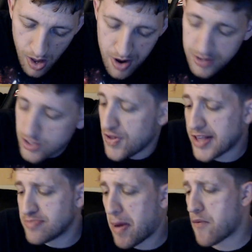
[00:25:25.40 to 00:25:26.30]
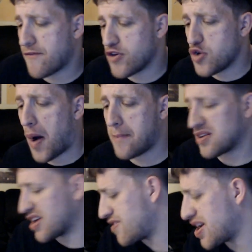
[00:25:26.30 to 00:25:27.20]
So that's my review. I'm going to
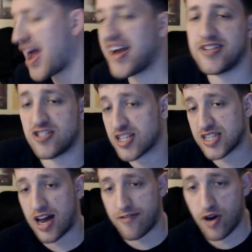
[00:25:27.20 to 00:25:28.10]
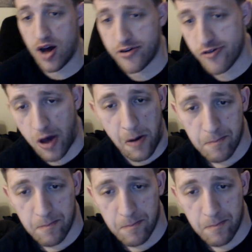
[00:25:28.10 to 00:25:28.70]
give it an 86 out of 100, though.